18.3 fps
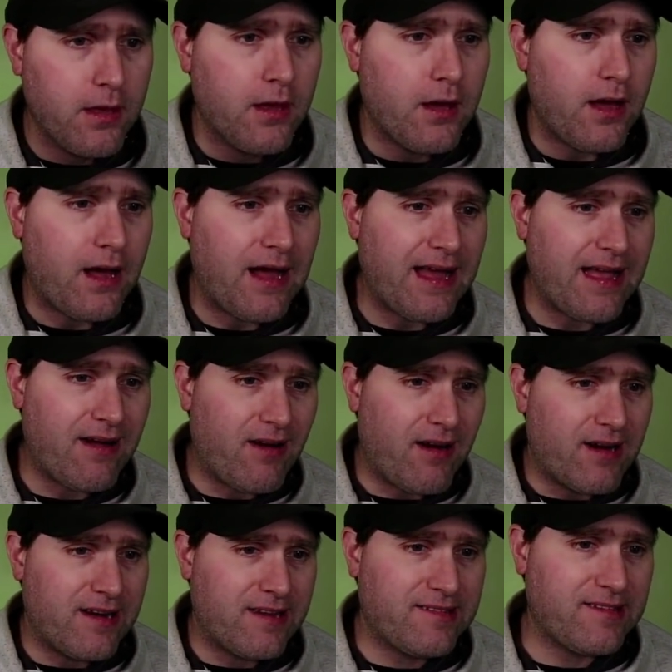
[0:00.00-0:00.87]
I
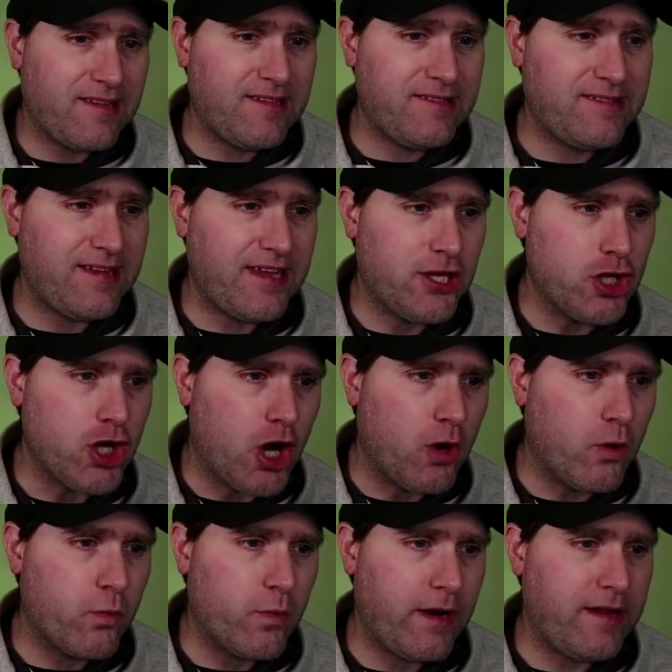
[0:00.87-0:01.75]
honestly see
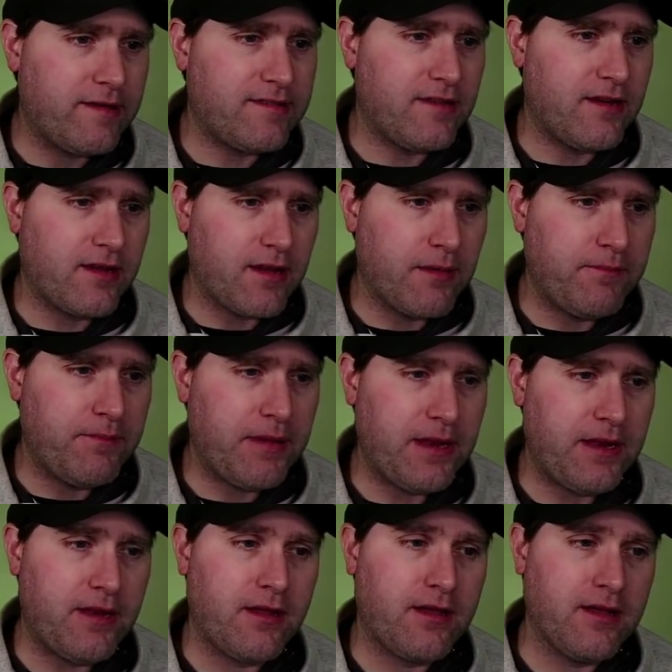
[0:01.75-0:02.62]
no reason to
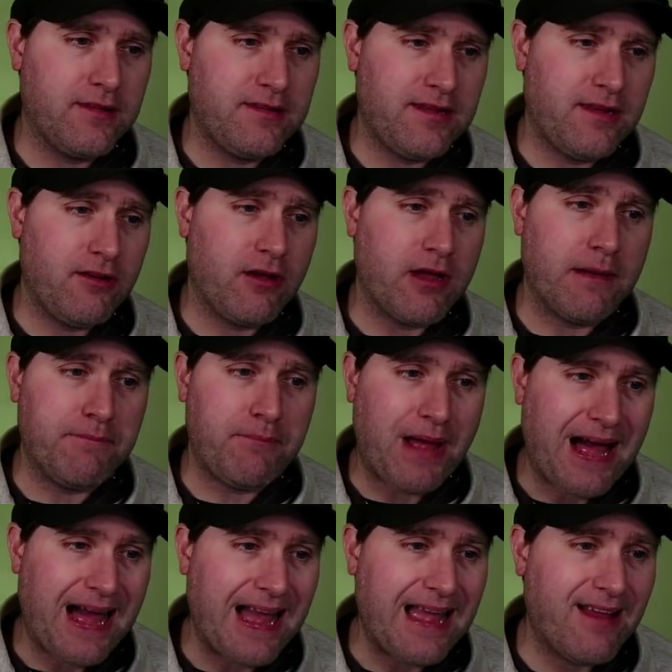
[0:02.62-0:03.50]
continue, continue
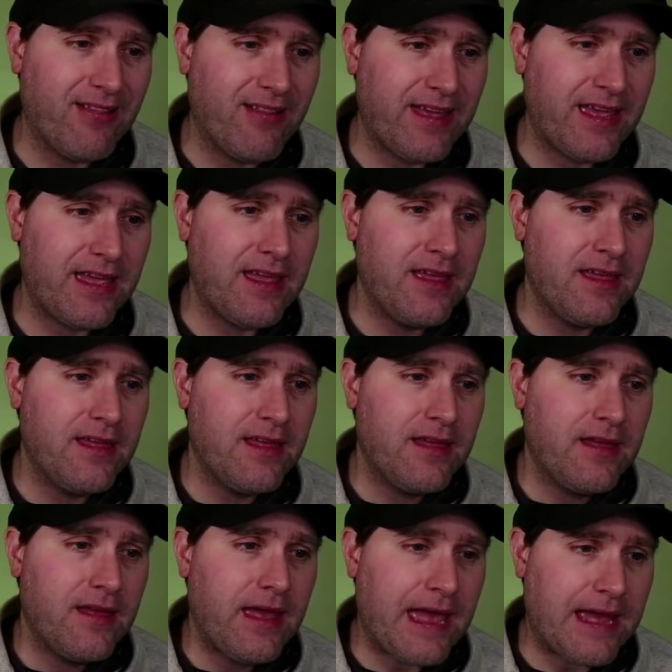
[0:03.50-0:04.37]
compiling
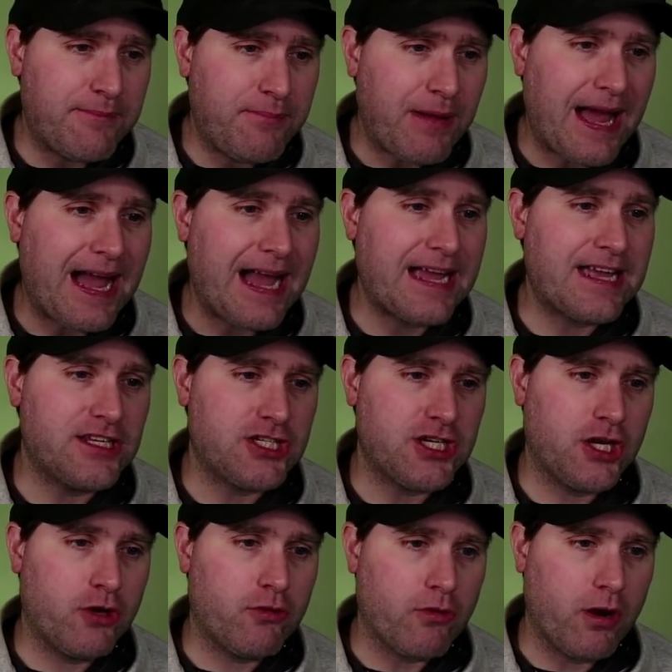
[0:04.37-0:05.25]
and
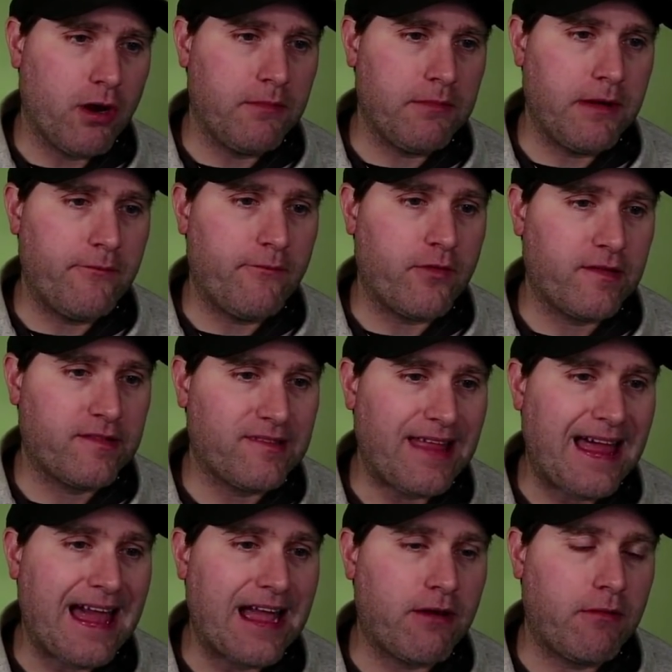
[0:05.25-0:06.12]
packaging Chromium for
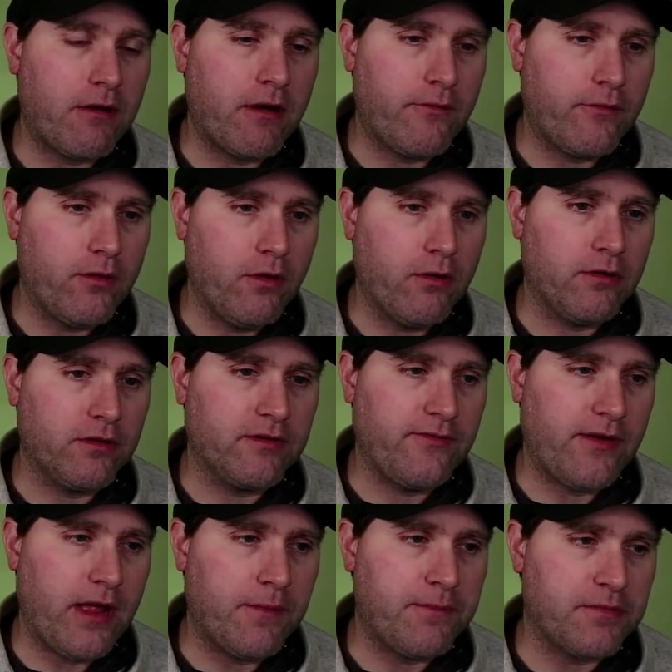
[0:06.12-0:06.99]
Slackware if Google
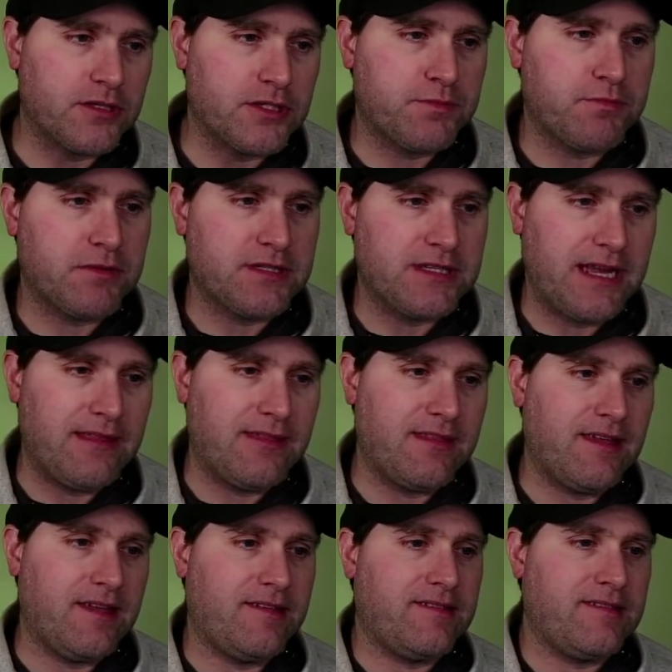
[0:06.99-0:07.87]
developers present
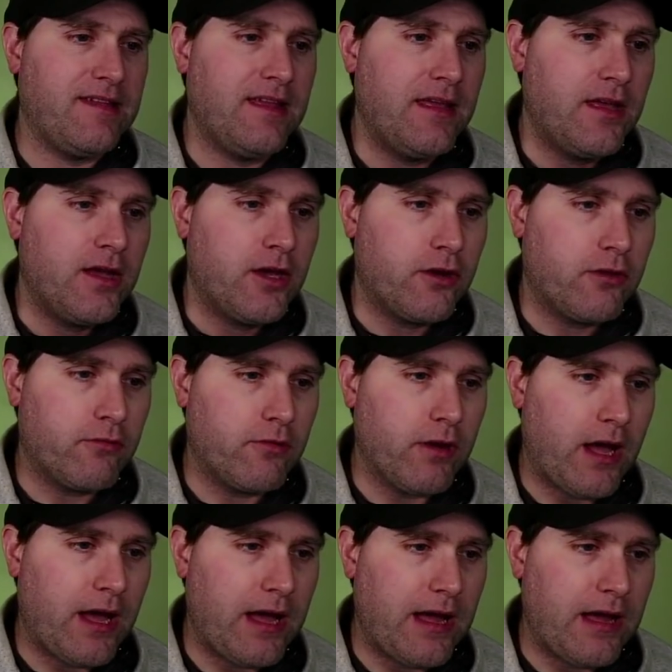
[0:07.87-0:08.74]
this
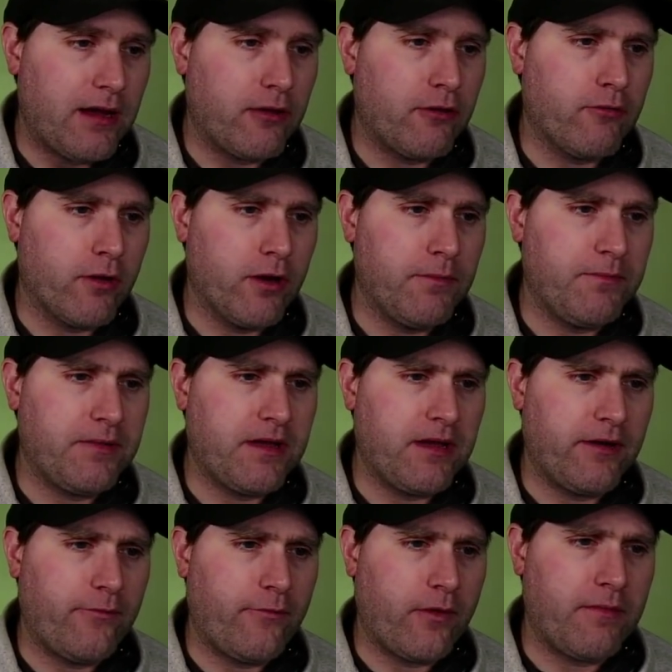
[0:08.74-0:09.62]
uh, group
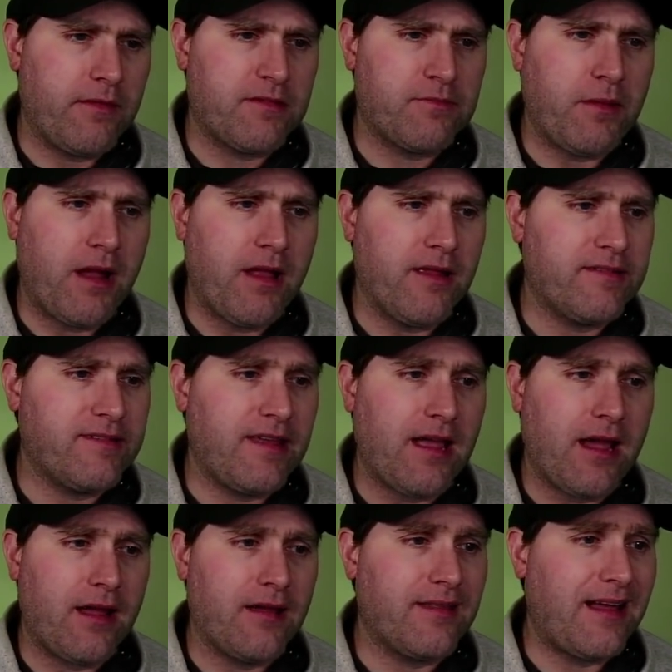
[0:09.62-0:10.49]
confirmed this
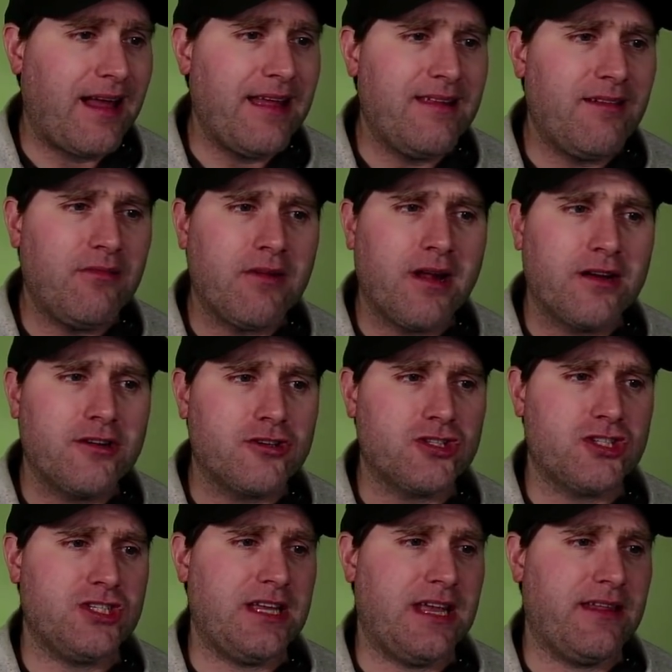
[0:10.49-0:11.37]
policy. I, I don't
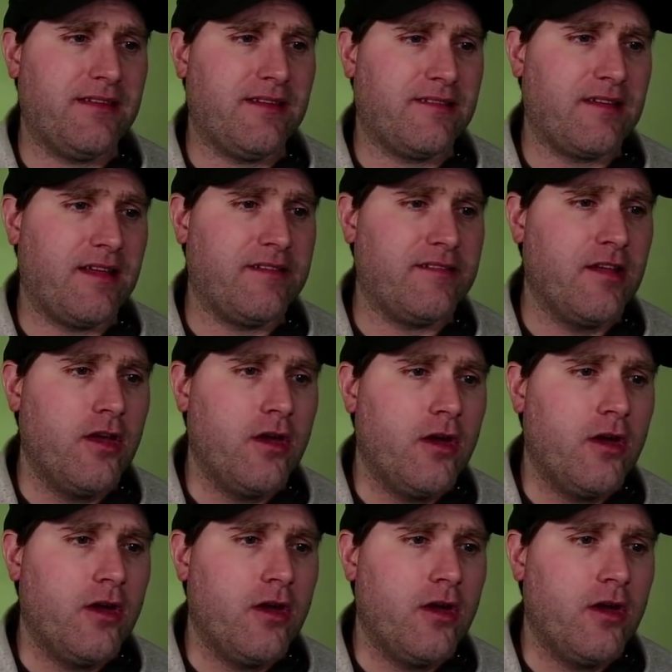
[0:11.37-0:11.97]
understand this, guys.